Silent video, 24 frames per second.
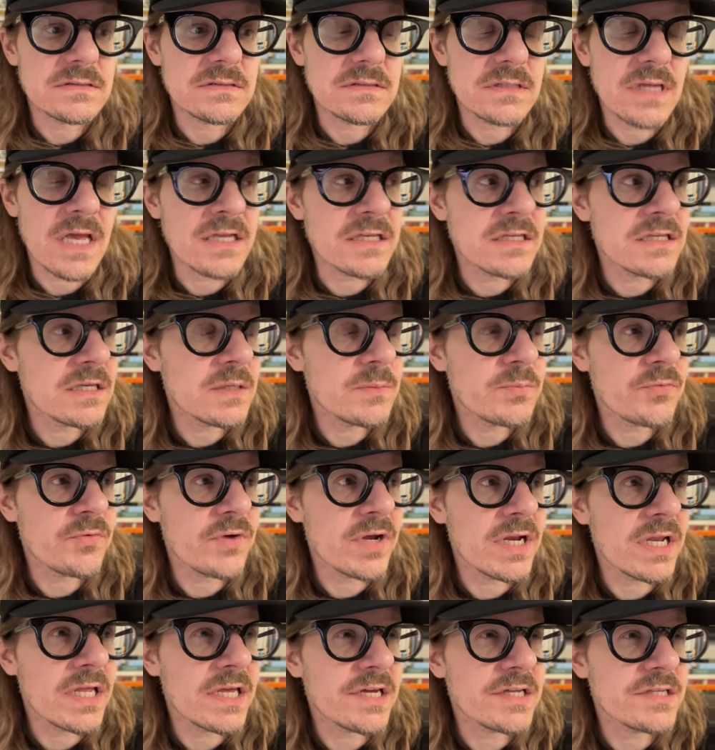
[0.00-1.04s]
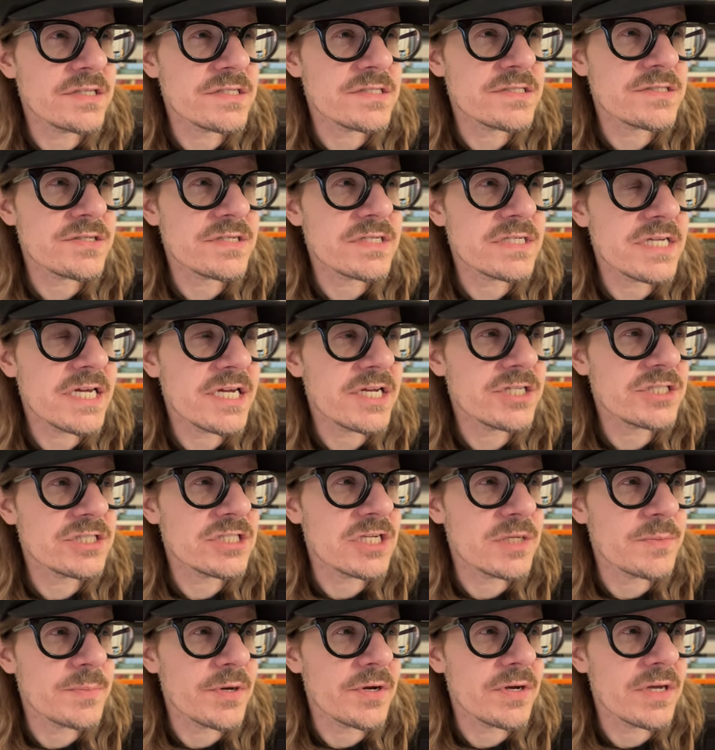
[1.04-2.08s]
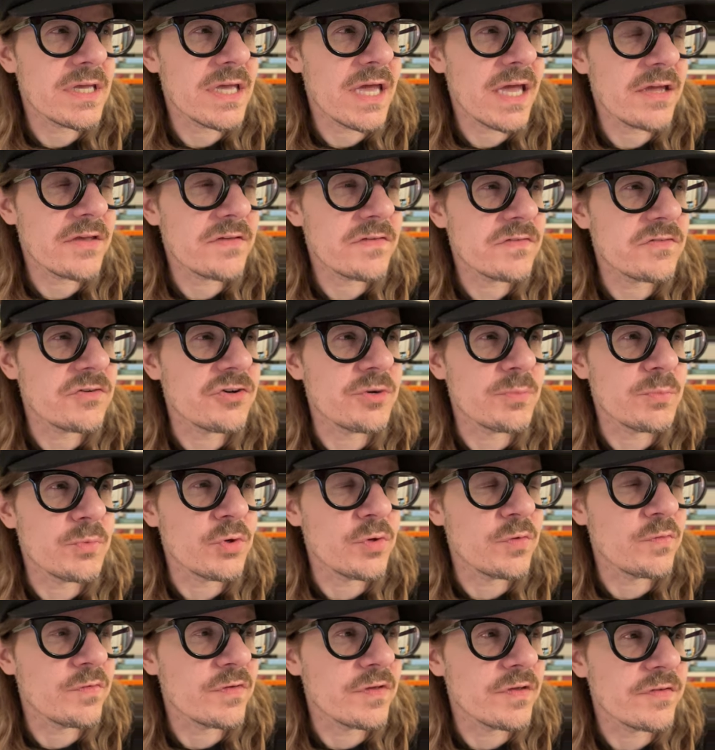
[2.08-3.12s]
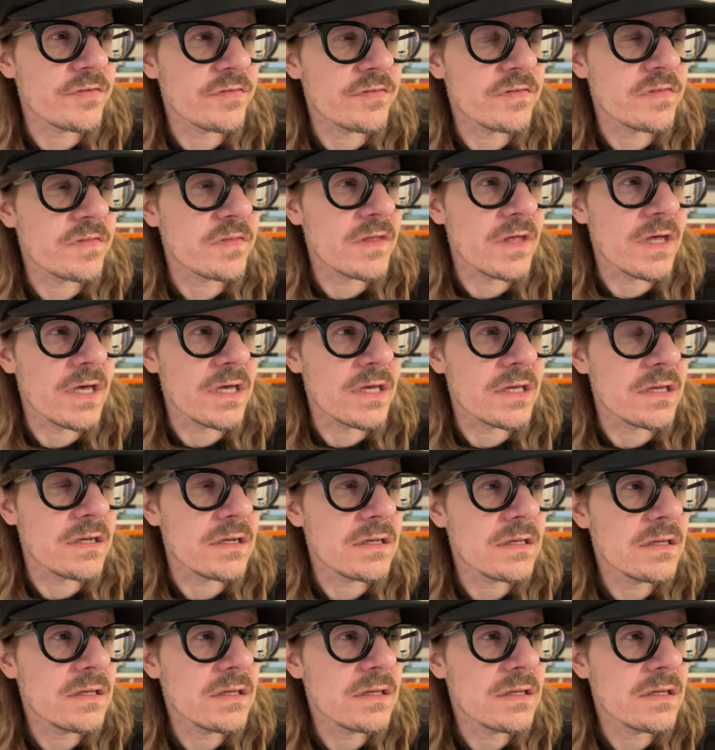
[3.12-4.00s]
ended up writing a dissertation about gangster movies that